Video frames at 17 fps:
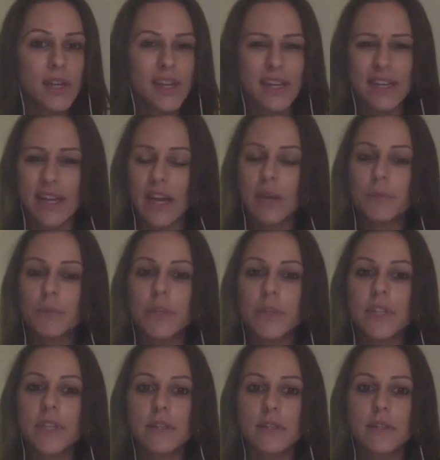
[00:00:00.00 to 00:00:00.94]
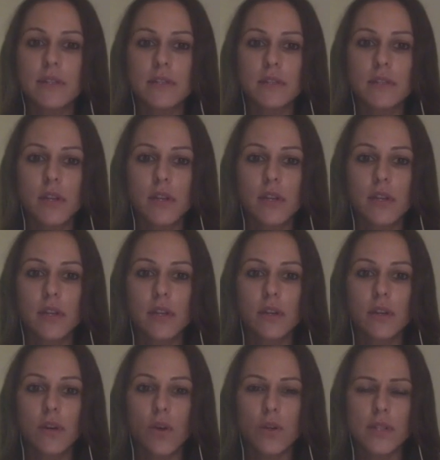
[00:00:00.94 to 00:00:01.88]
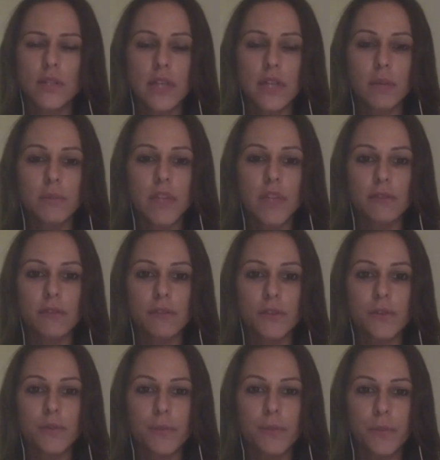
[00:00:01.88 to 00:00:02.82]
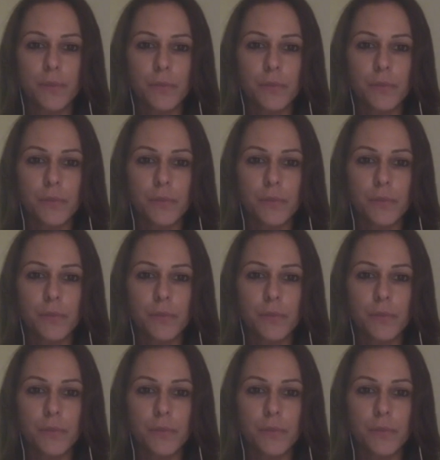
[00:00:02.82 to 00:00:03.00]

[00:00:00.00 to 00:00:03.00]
happiness on some level.